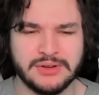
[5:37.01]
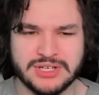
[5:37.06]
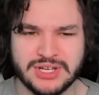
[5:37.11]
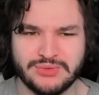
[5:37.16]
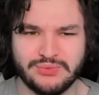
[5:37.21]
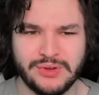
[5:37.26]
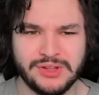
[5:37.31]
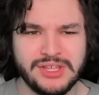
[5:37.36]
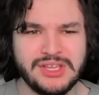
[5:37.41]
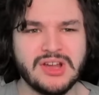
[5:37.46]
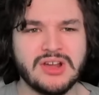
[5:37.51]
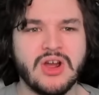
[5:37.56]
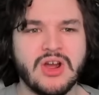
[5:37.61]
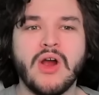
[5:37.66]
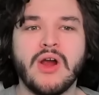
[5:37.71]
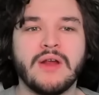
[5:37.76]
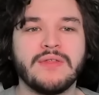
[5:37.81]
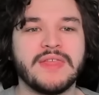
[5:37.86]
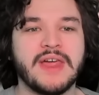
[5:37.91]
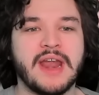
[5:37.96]
which is really a
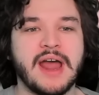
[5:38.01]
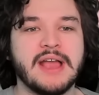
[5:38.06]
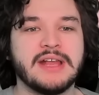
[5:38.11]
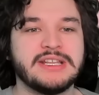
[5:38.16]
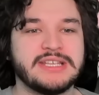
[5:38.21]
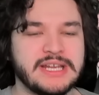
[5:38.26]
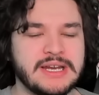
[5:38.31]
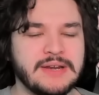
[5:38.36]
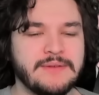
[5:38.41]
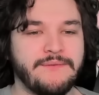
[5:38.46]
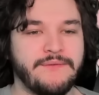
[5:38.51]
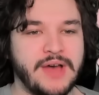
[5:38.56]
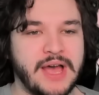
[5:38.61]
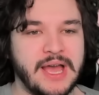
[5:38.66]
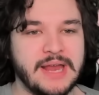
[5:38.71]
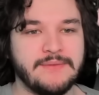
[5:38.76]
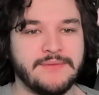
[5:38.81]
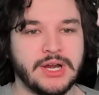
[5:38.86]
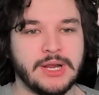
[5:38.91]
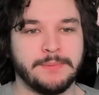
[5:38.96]
card that I didn't
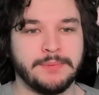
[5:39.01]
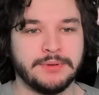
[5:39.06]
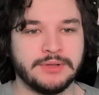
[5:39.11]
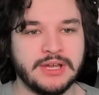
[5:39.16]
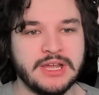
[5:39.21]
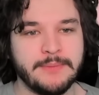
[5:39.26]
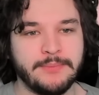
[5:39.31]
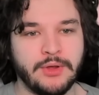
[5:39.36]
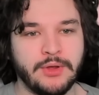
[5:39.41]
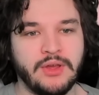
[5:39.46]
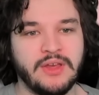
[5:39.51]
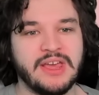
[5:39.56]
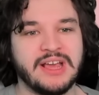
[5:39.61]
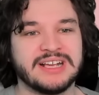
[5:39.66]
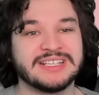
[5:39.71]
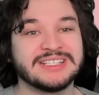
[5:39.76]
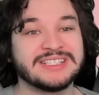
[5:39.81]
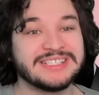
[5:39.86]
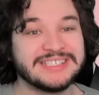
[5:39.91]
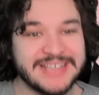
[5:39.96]
find very playable
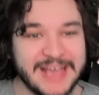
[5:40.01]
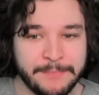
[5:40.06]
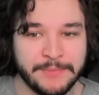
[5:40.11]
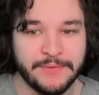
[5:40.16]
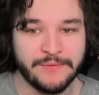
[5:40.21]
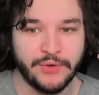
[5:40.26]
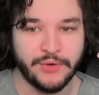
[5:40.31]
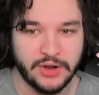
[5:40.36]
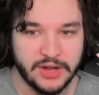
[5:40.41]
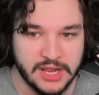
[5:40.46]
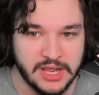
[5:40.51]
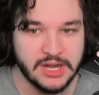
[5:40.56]
except for